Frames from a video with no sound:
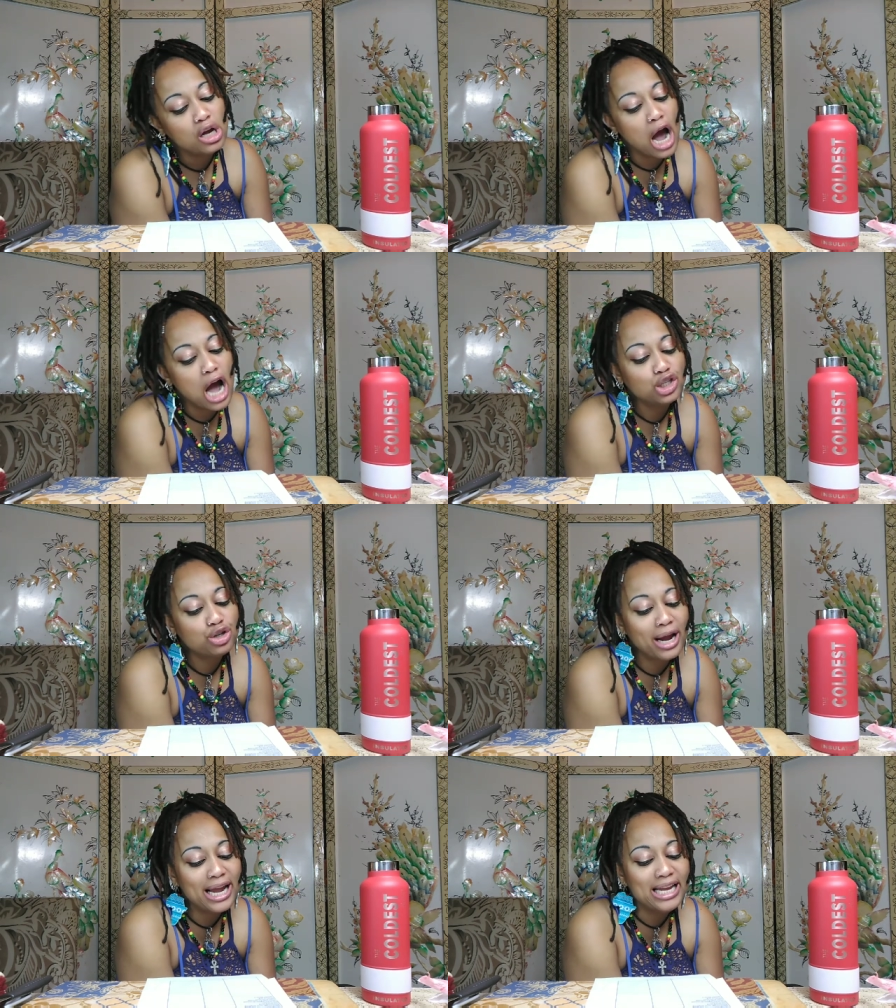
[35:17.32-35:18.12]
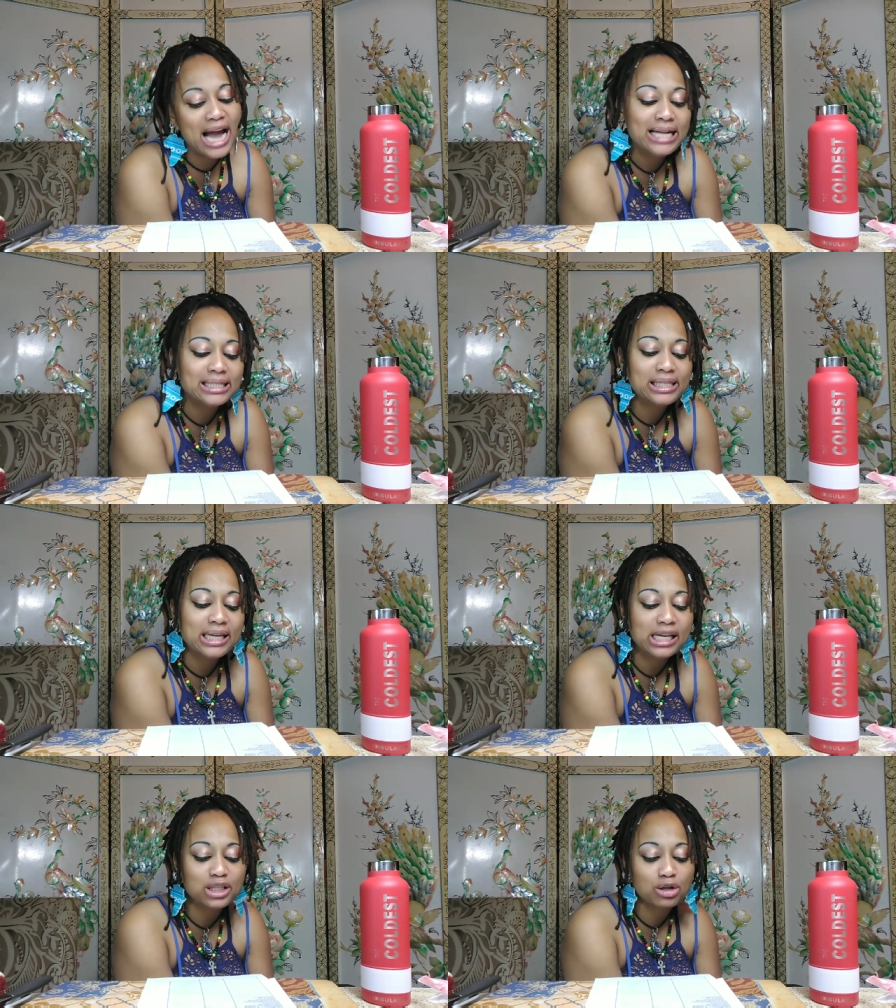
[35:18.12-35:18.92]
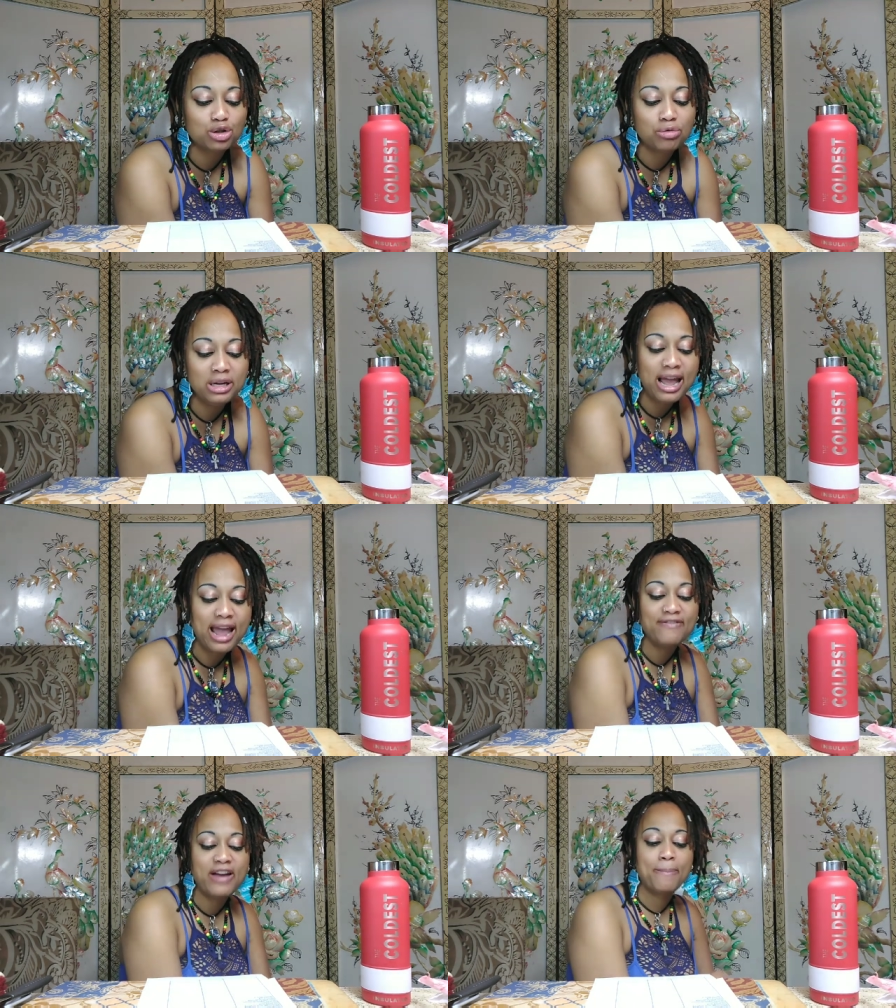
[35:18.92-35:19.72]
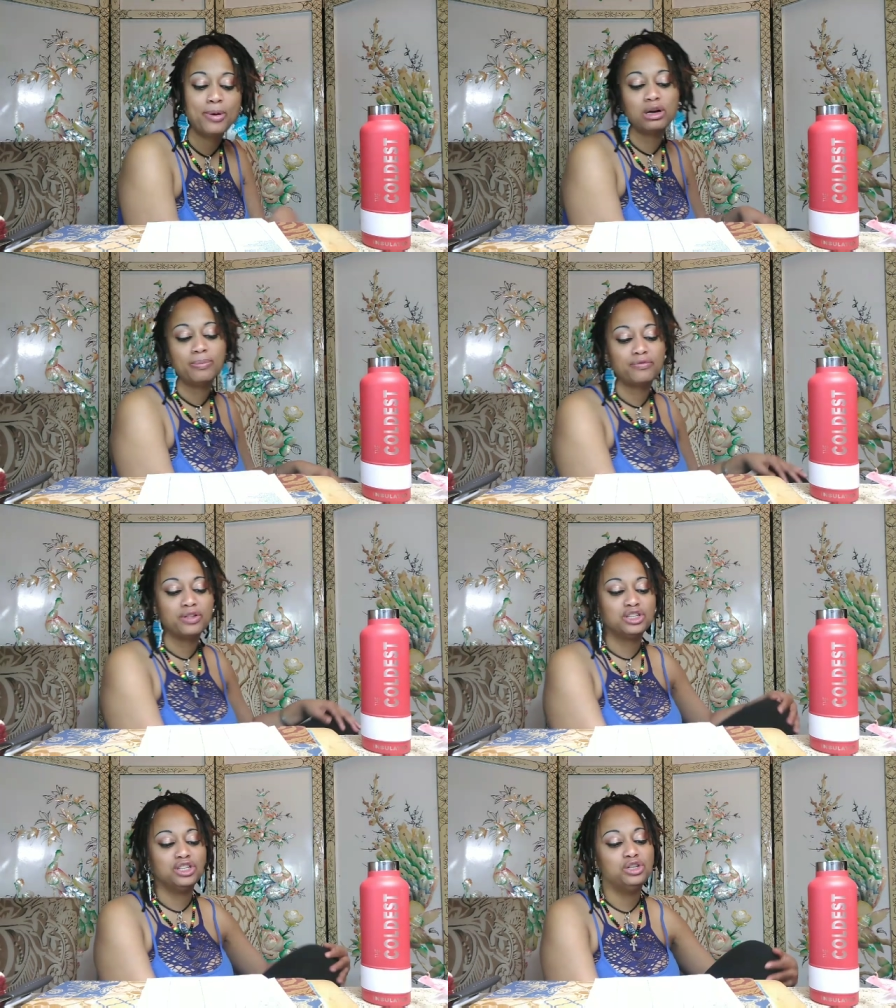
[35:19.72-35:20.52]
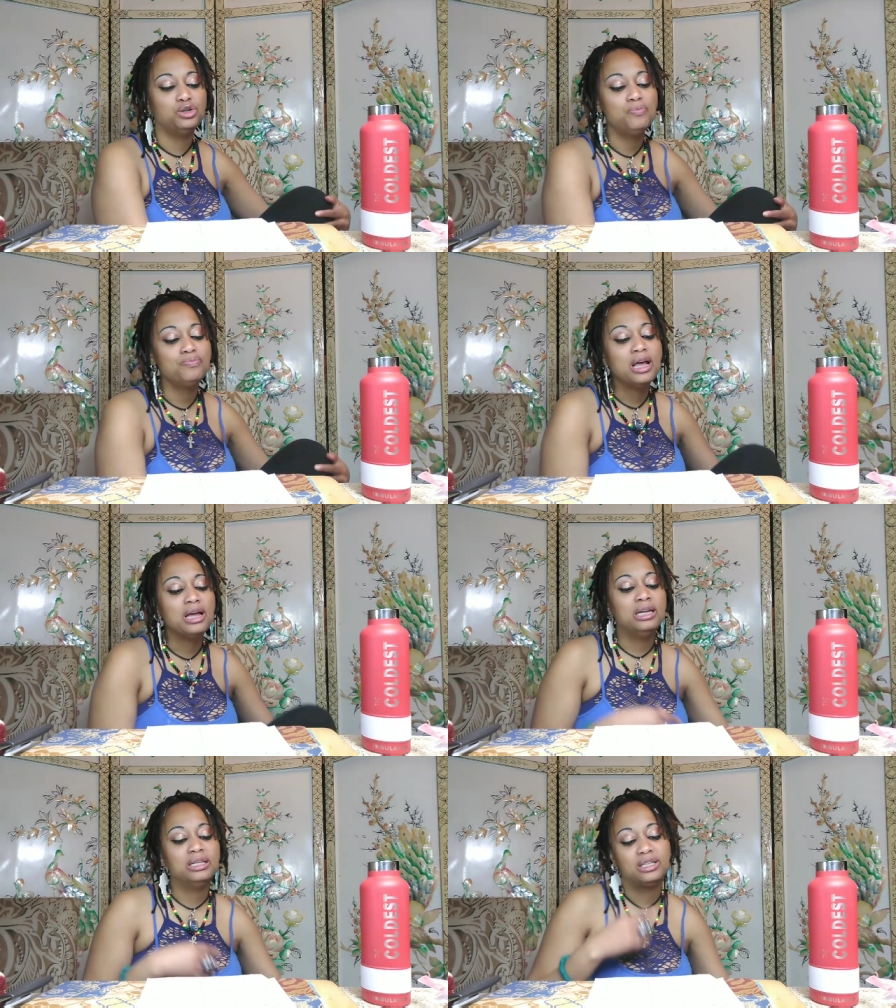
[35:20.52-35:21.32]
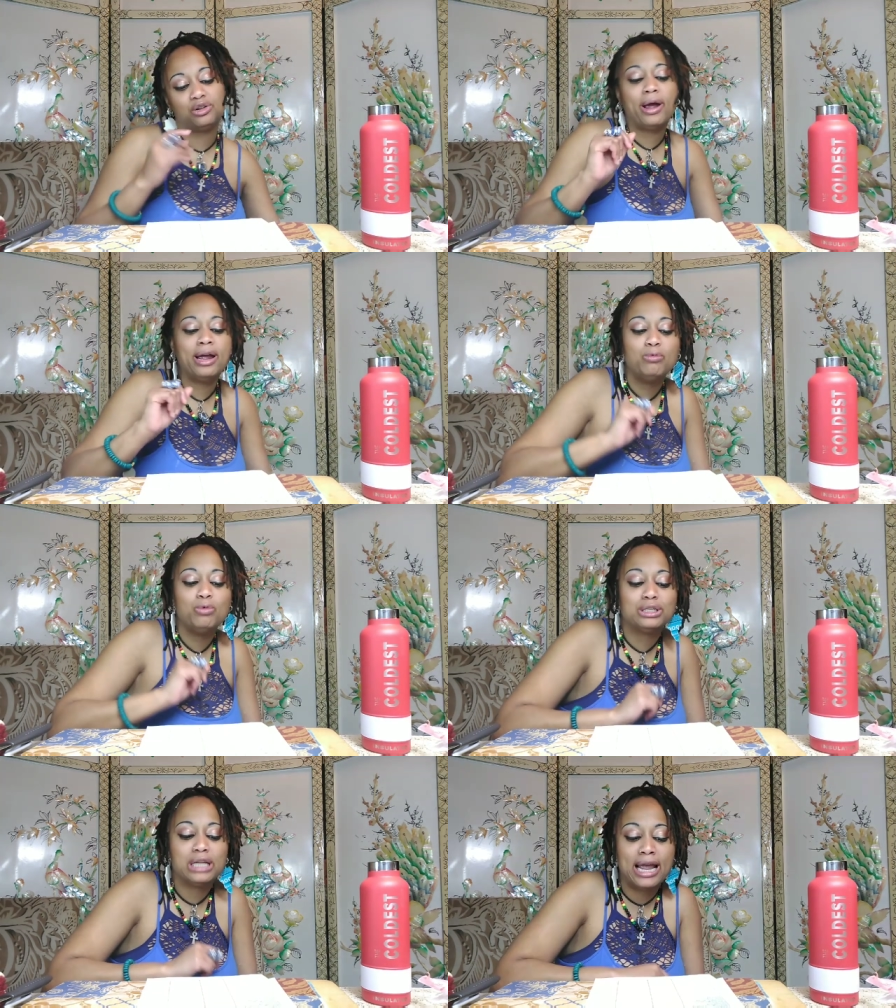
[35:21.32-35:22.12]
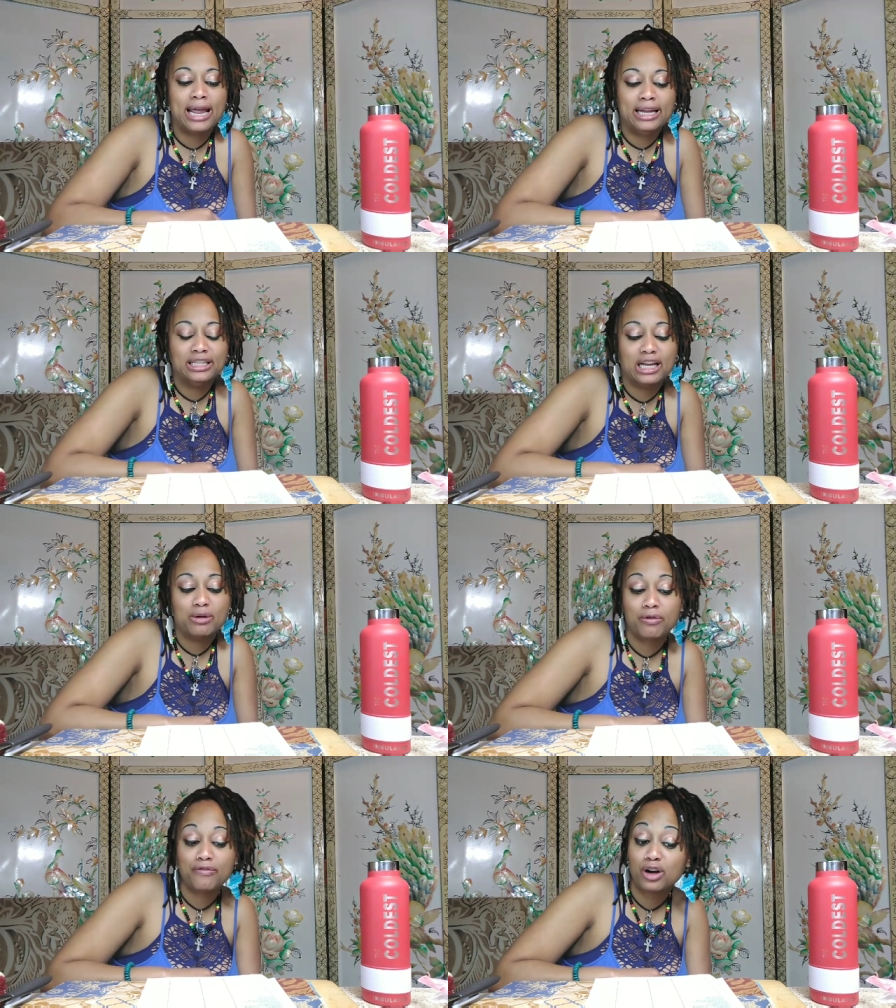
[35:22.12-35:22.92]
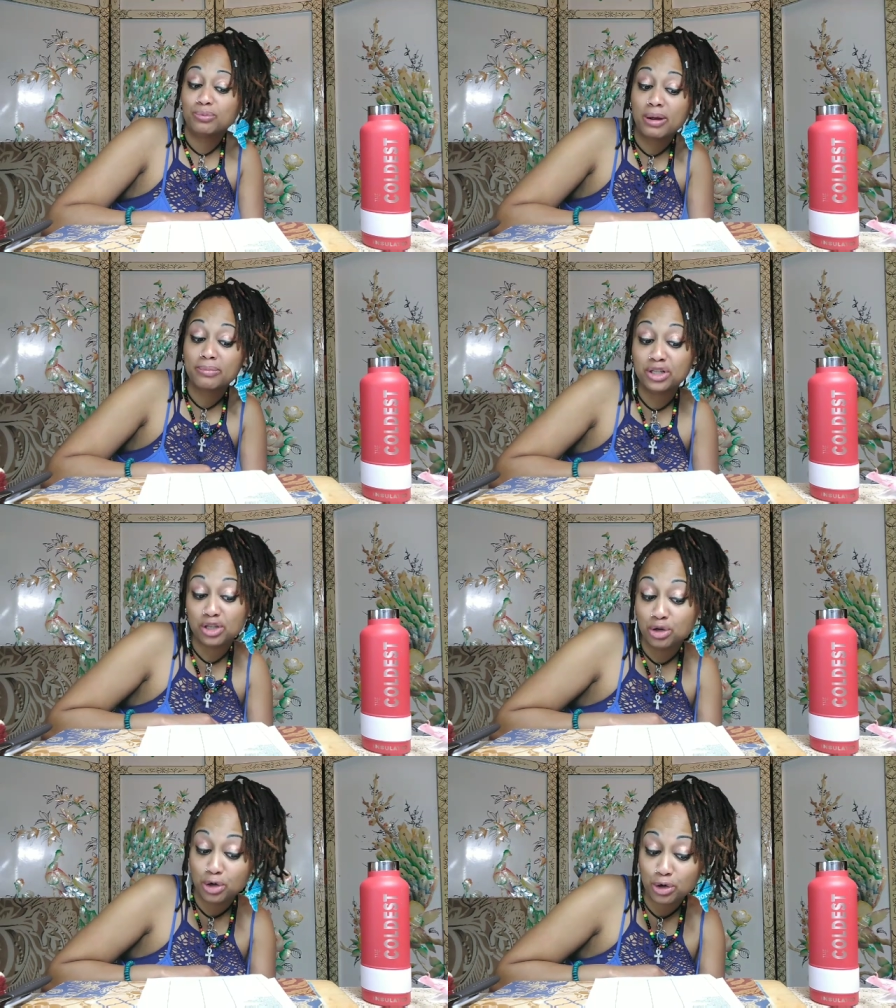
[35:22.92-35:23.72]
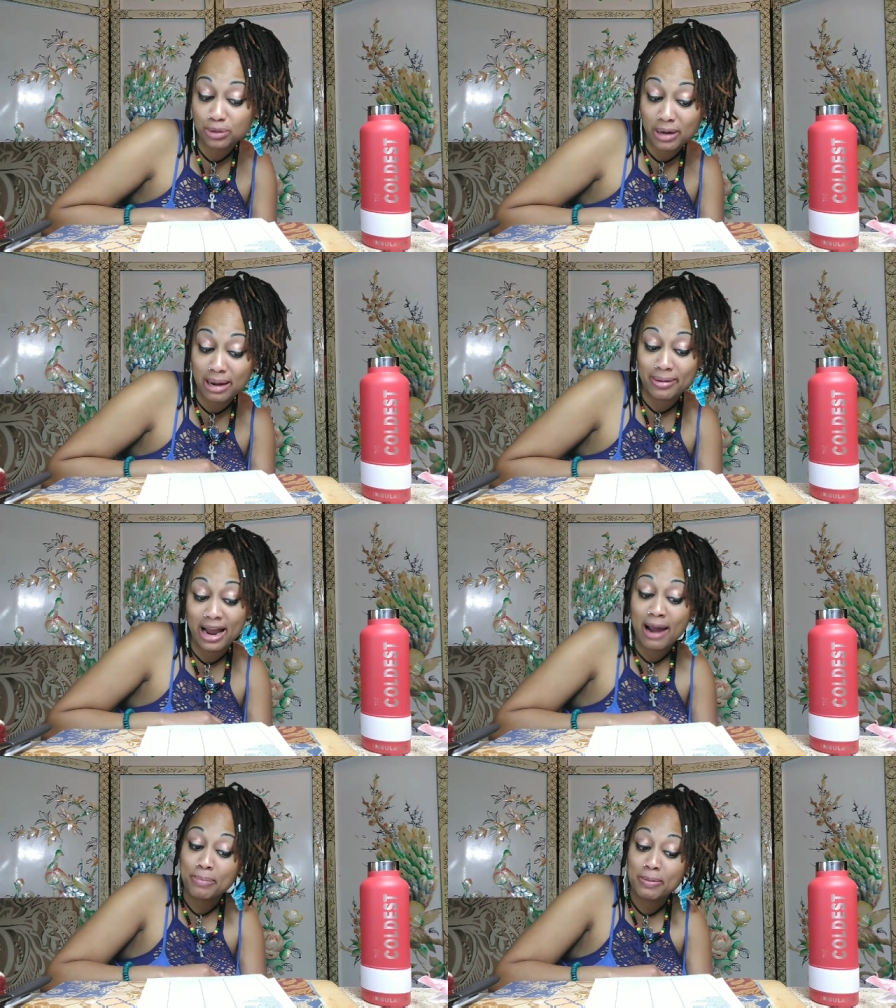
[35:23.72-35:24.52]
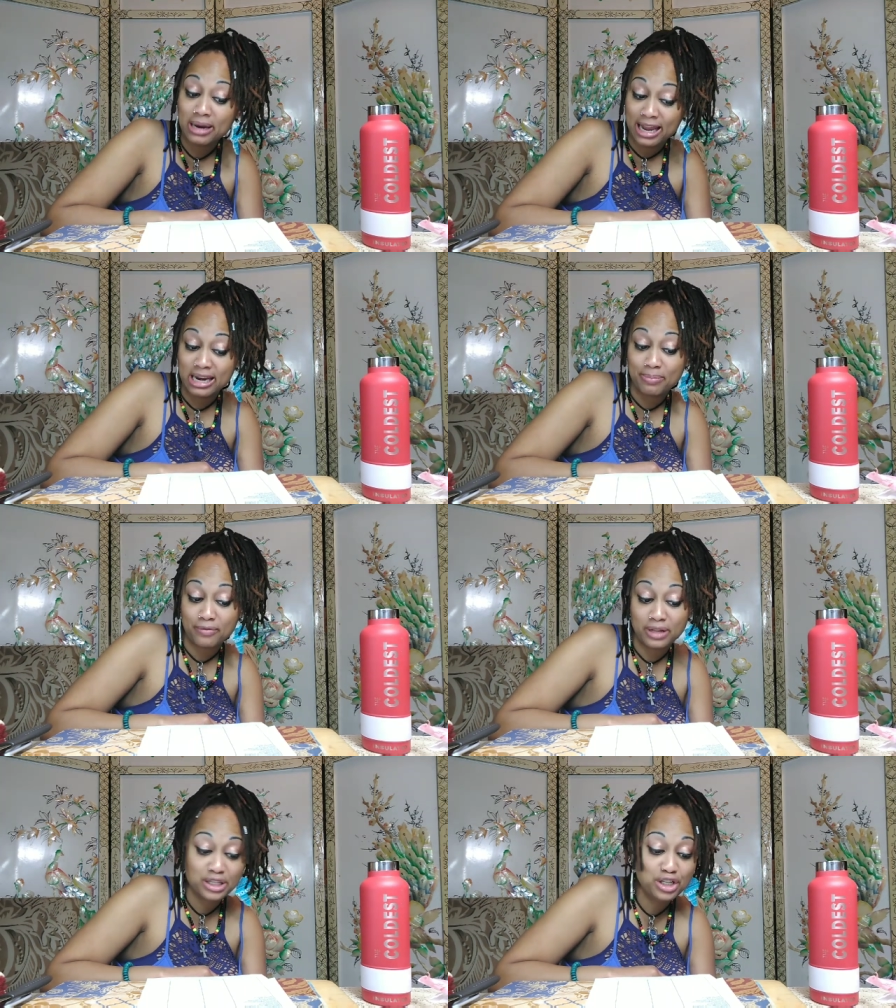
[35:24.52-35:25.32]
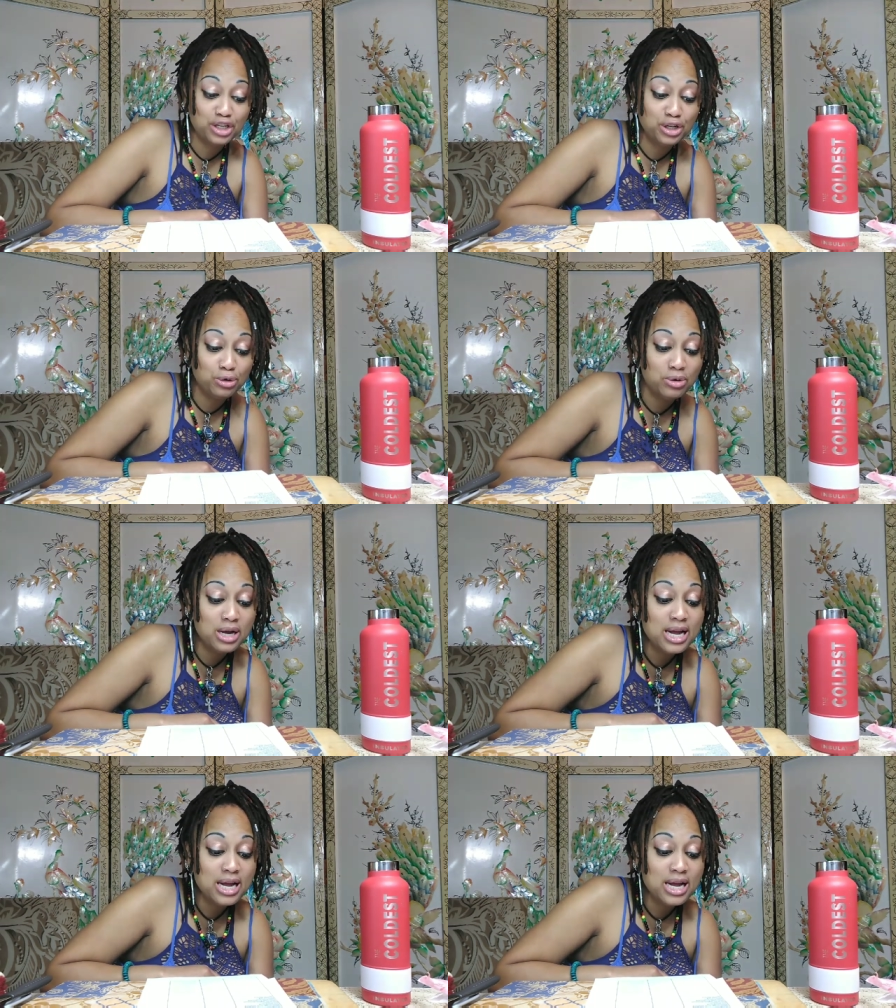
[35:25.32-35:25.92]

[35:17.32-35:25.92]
Uh, Trey Yancey is on the 28th. Happy early birthday to you. Lisa Gray was a January 1st baby. She's a New Year's baby. Happy belated birthday to you.